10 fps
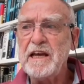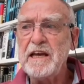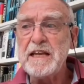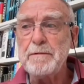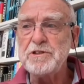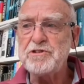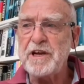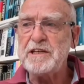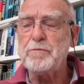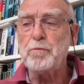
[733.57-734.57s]

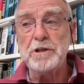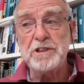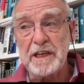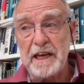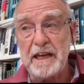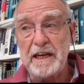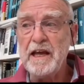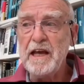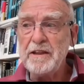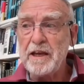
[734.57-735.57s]
demonstrated once again
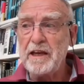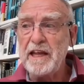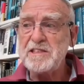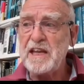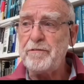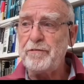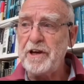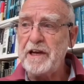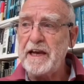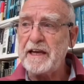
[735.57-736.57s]
that
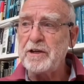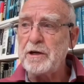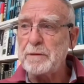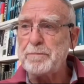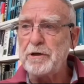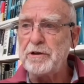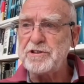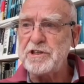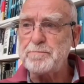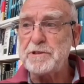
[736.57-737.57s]
laissez-faire economic
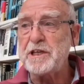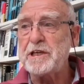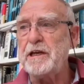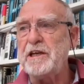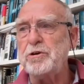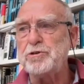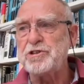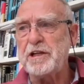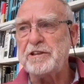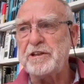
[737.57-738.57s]
policies, particularly
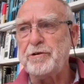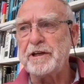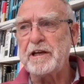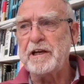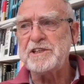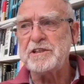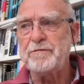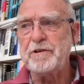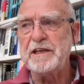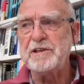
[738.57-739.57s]
wholesale deregulation of
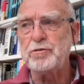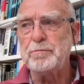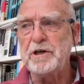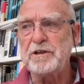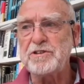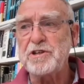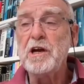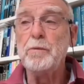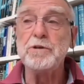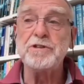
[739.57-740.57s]
financial markets,
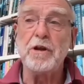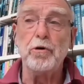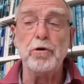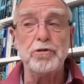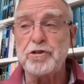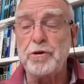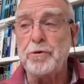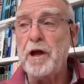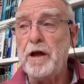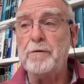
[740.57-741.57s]
was also
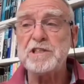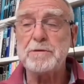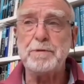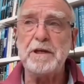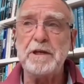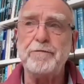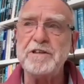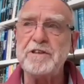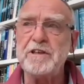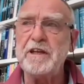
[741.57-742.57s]
a recipe
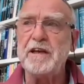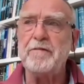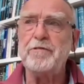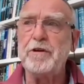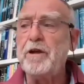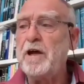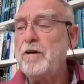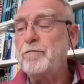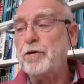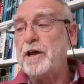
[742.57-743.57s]
for
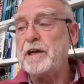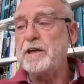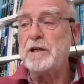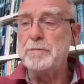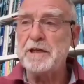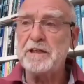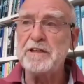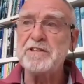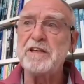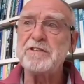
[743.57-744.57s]
economic
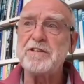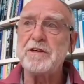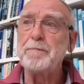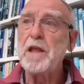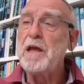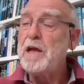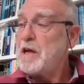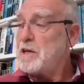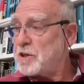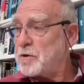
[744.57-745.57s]
disaster.
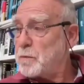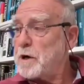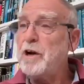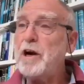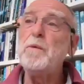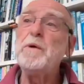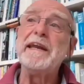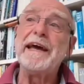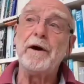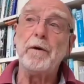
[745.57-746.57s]
So where are we
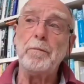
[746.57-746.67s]
now?